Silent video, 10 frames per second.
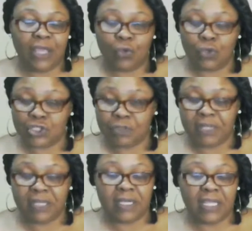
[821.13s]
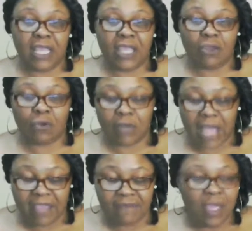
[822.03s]
and or stability in your
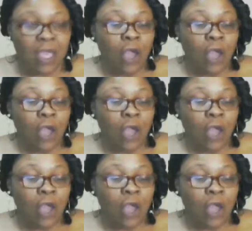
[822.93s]
life.